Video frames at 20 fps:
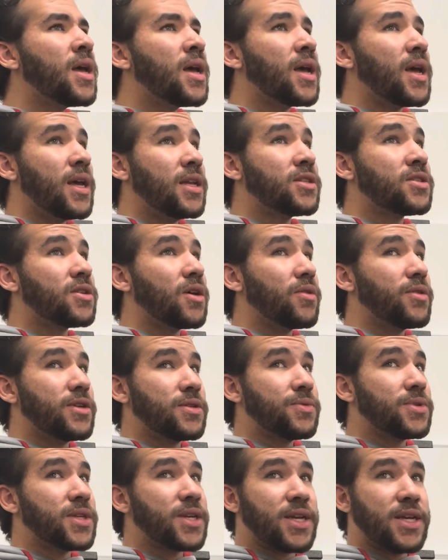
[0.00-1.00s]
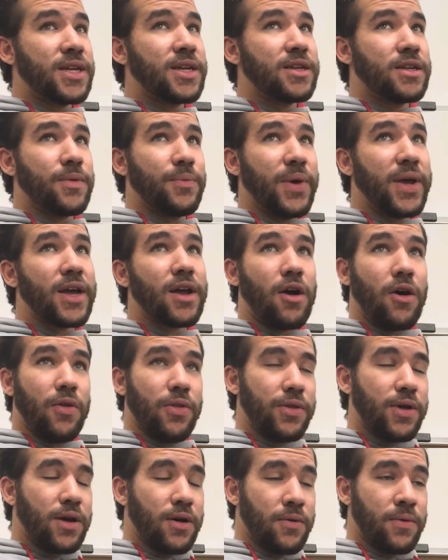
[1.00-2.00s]
And so this was a heated debate,
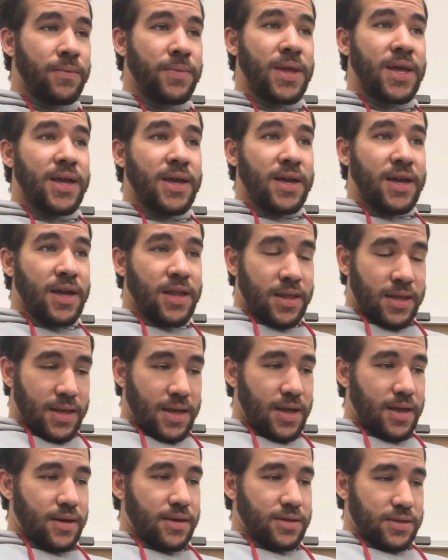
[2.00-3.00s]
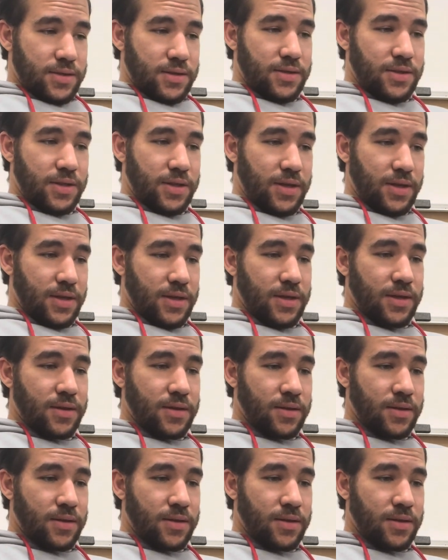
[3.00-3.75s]
although in the end, the